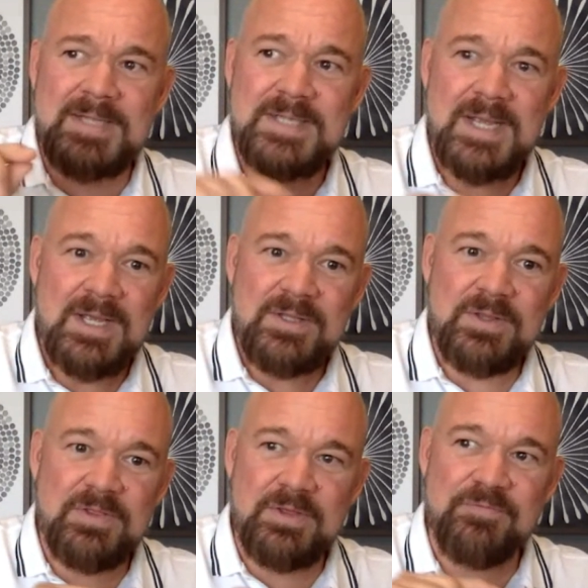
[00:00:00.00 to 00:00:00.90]
But
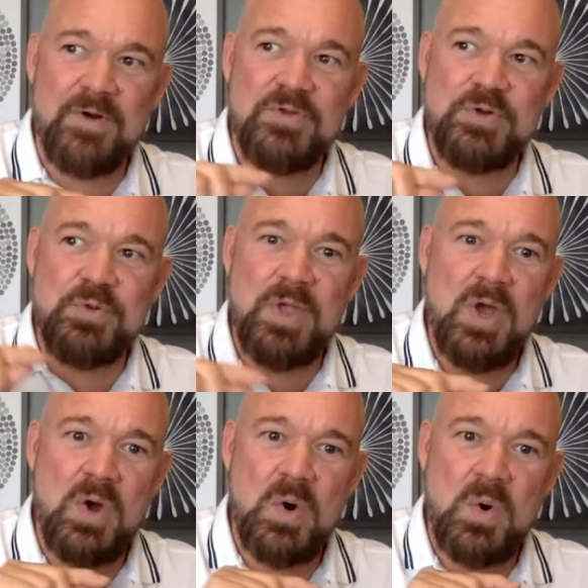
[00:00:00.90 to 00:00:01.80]
the, the further you
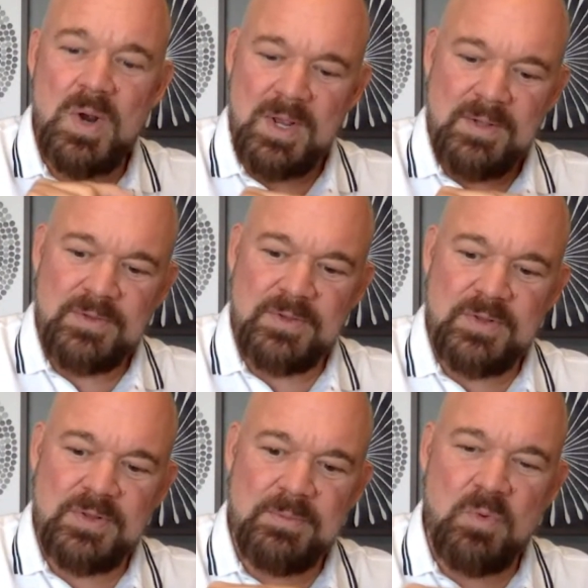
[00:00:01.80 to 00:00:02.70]
go, the,
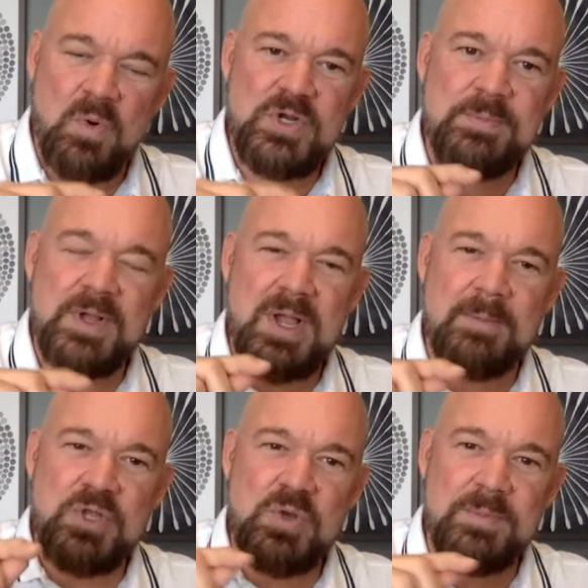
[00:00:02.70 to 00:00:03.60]
the, the more you
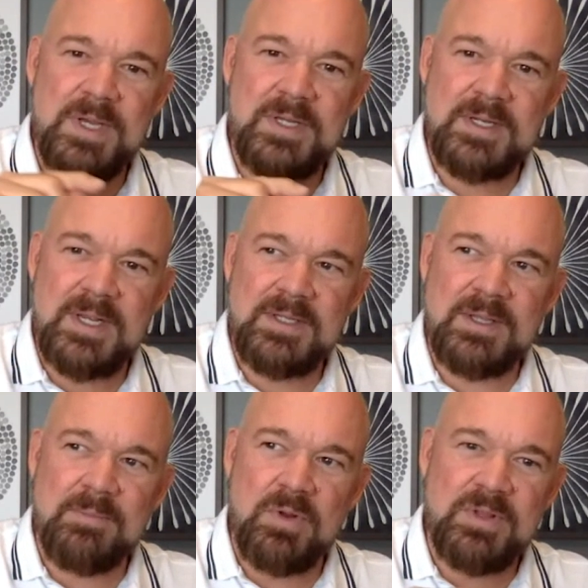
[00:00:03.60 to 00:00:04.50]
become human,
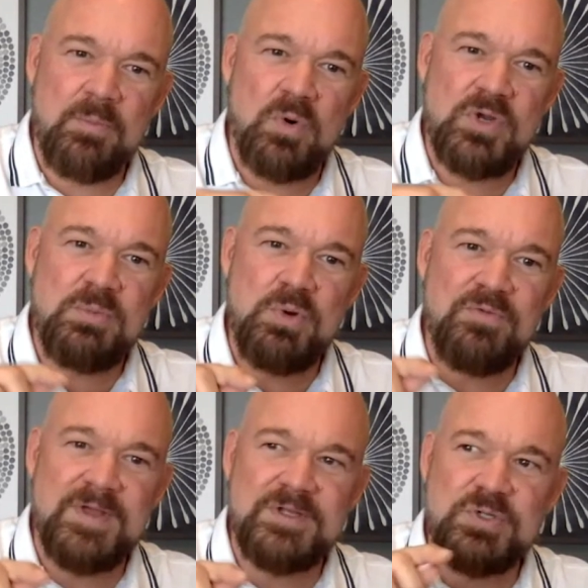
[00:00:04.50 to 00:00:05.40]
and, and the, the more you
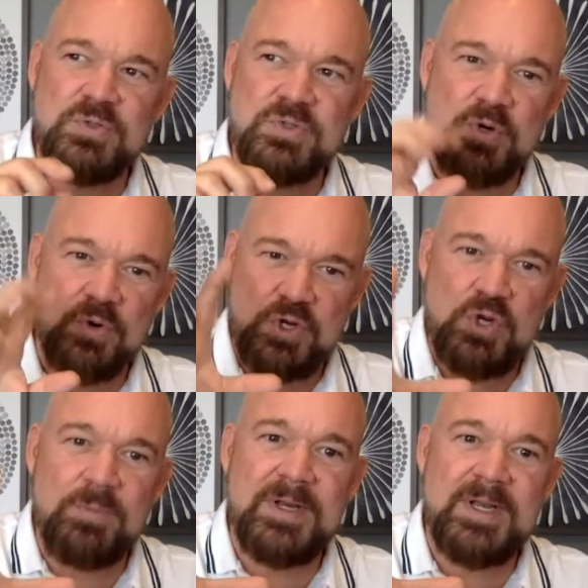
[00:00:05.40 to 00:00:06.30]
move into your
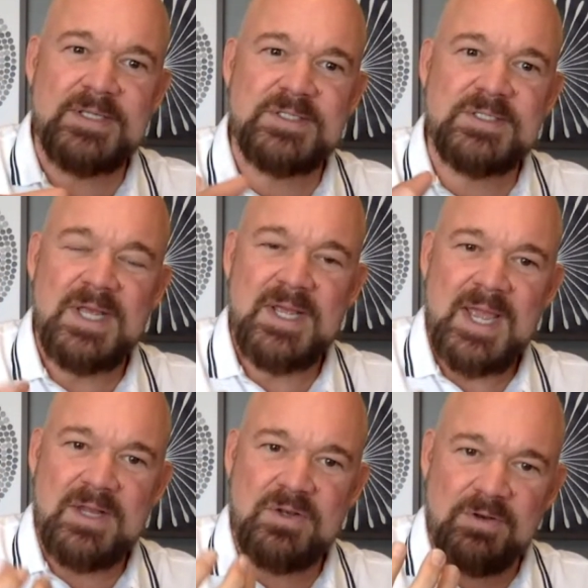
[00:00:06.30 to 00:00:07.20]
humanness
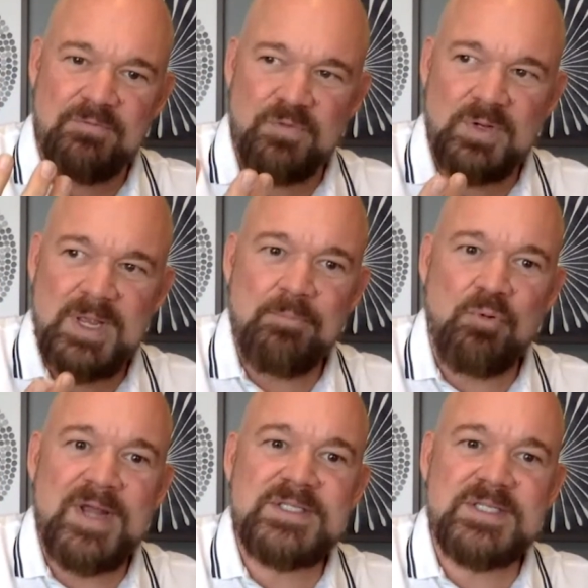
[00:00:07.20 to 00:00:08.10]
and, and fully
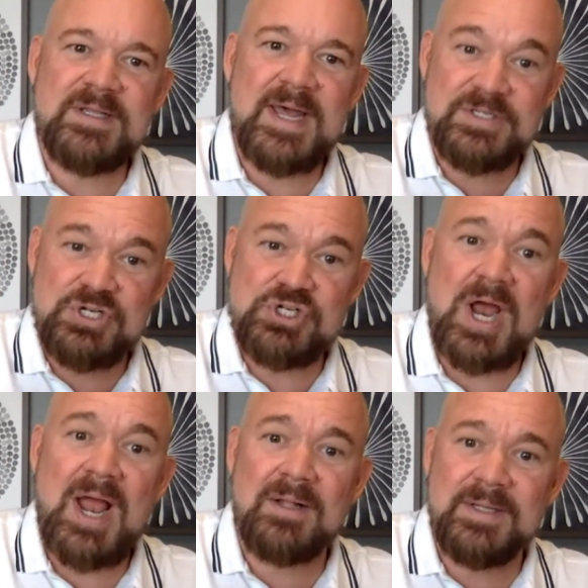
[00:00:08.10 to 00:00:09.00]
embracing that as a
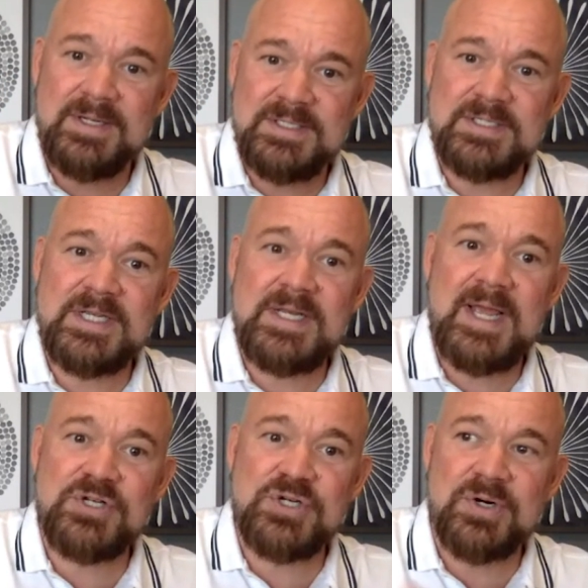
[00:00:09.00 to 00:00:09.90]
child and as a
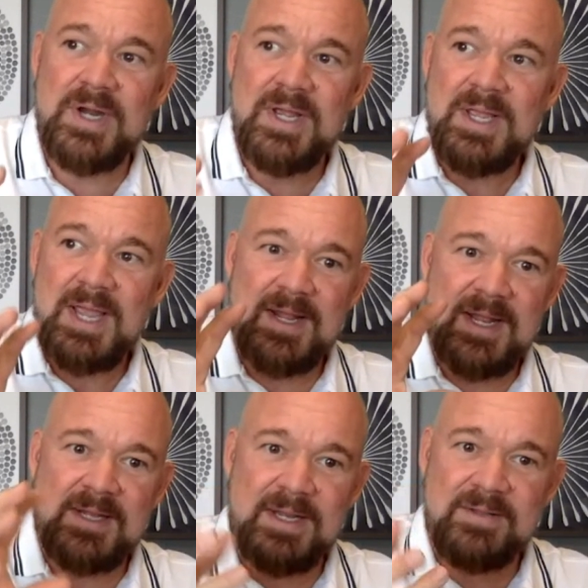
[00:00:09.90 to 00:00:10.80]
teenager.
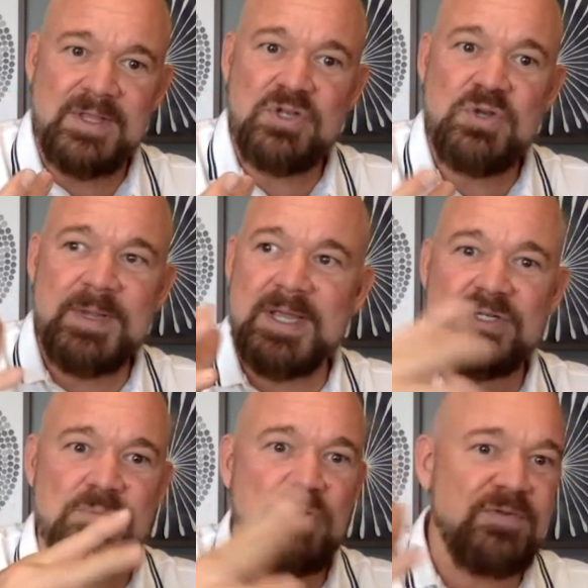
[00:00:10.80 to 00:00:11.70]
And, and, and then you
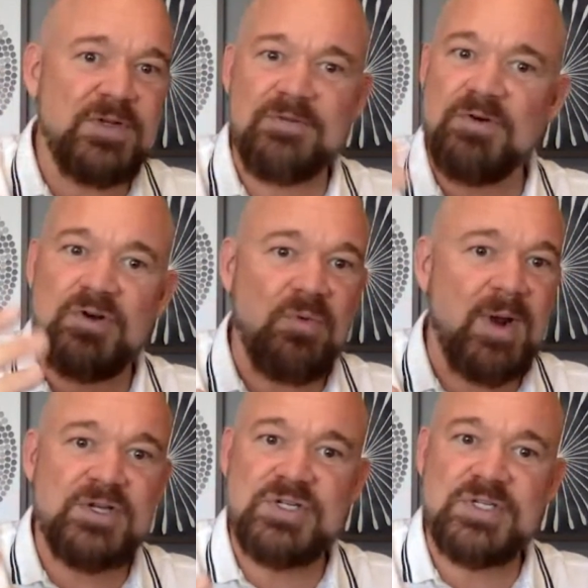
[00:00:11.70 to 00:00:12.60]
begin to move in different
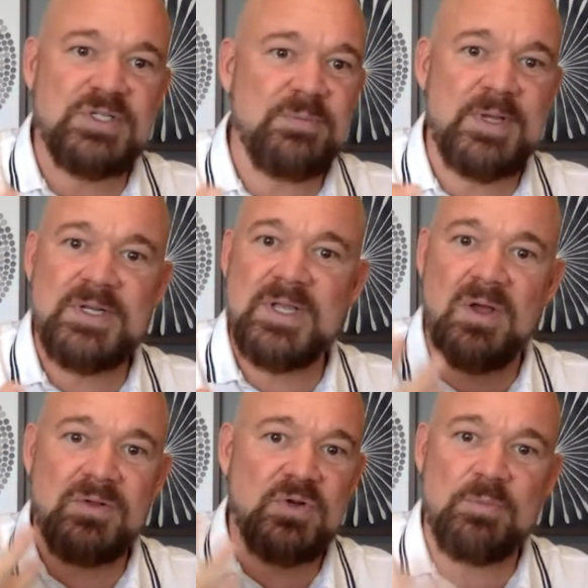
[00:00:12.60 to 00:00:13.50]
directions
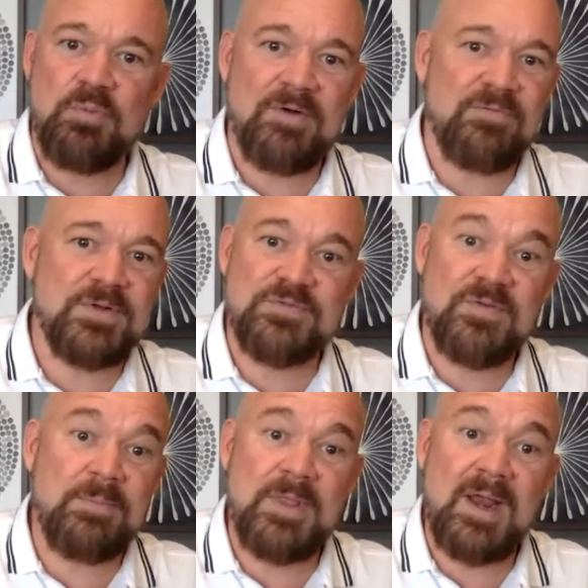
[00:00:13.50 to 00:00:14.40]
depending on your preference
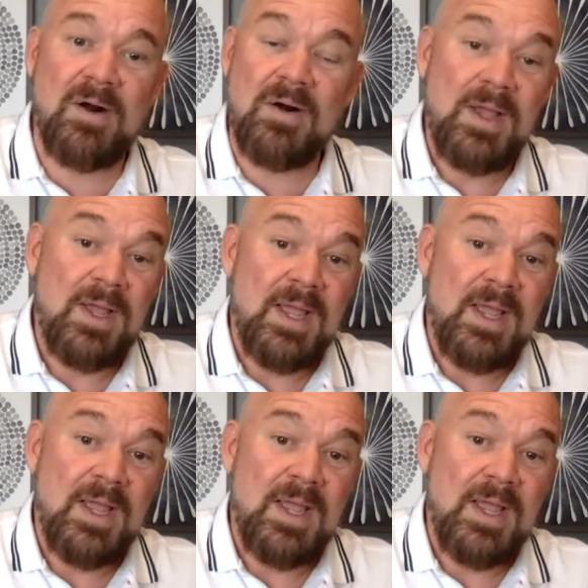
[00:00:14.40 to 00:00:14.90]
from there.